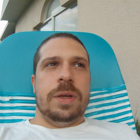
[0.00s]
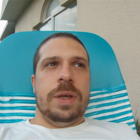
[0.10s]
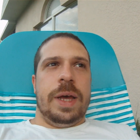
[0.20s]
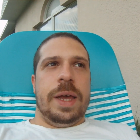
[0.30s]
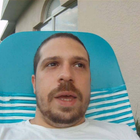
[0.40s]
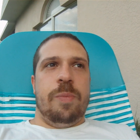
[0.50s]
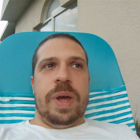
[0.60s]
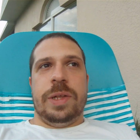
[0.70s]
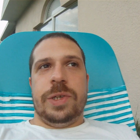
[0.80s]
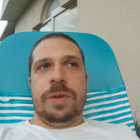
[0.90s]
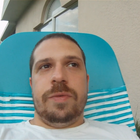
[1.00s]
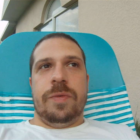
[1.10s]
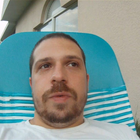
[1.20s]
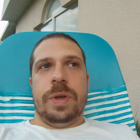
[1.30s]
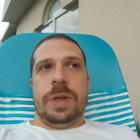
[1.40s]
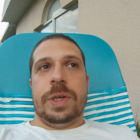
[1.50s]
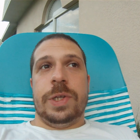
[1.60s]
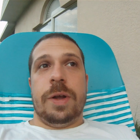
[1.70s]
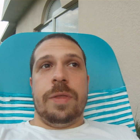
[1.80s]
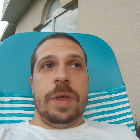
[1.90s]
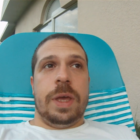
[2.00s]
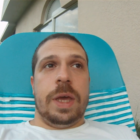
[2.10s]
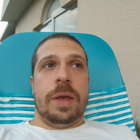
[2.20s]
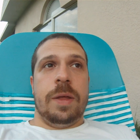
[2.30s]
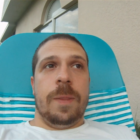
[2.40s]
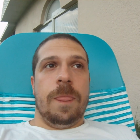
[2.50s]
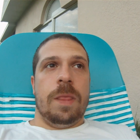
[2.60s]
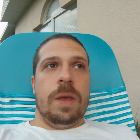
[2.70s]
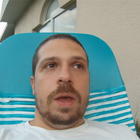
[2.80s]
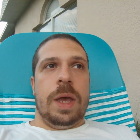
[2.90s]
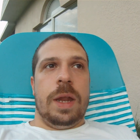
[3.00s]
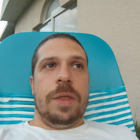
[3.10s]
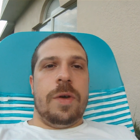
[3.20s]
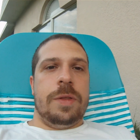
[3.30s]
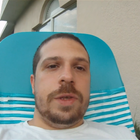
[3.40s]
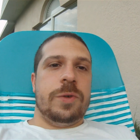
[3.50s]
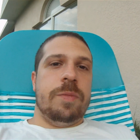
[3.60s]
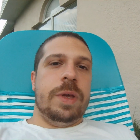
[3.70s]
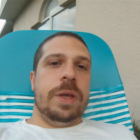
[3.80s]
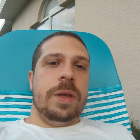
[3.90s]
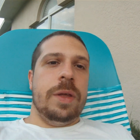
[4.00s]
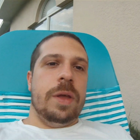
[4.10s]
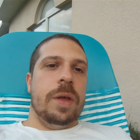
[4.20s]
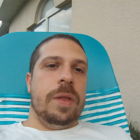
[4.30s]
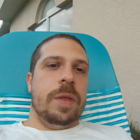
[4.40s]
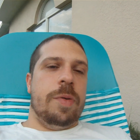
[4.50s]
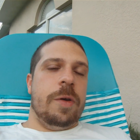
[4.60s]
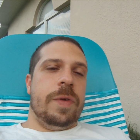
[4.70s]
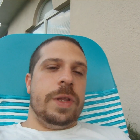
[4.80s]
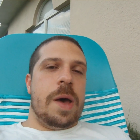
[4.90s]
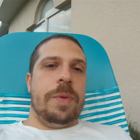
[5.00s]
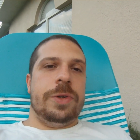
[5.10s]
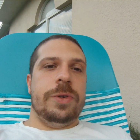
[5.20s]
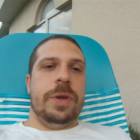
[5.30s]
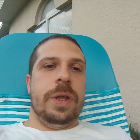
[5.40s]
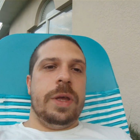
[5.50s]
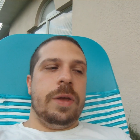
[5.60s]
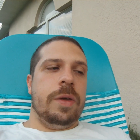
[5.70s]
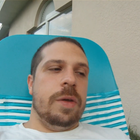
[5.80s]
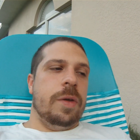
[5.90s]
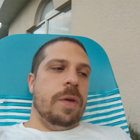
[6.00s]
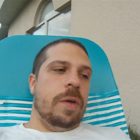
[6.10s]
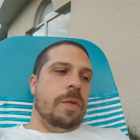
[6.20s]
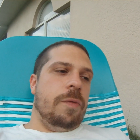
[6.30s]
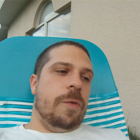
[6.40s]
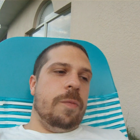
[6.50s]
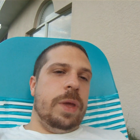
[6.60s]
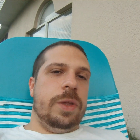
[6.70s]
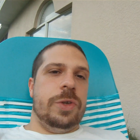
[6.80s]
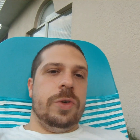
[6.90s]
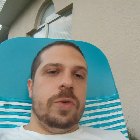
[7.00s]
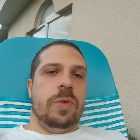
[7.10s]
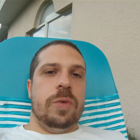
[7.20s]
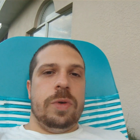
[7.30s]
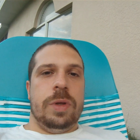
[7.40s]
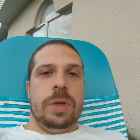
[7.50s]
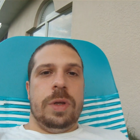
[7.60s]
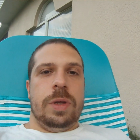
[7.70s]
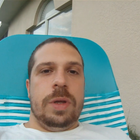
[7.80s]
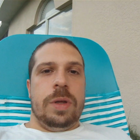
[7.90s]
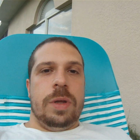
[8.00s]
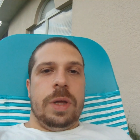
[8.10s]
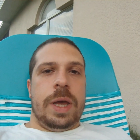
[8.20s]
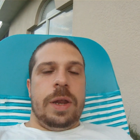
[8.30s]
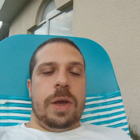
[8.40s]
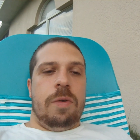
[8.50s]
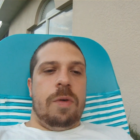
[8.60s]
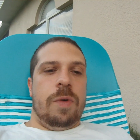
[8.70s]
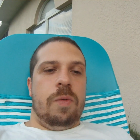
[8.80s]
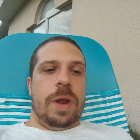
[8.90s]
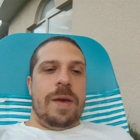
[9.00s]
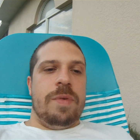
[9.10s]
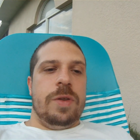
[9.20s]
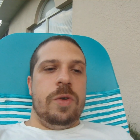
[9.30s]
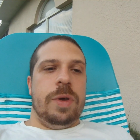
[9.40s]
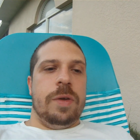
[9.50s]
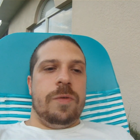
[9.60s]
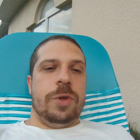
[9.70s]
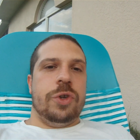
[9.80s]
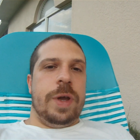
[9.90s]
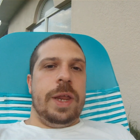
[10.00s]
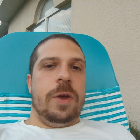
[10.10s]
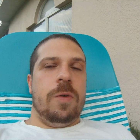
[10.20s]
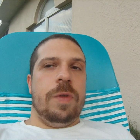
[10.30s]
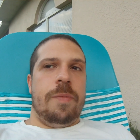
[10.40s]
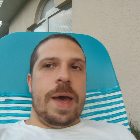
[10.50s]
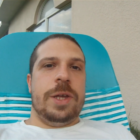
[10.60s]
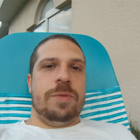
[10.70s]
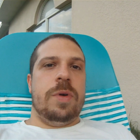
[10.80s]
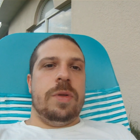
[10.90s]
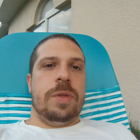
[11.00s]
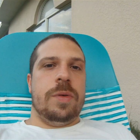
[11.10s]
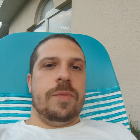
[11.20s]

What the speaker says: I get pensive and I start thinking. And I thought this would be the perfect opportunity for me to kind of go over what I've been doing for training over the past month.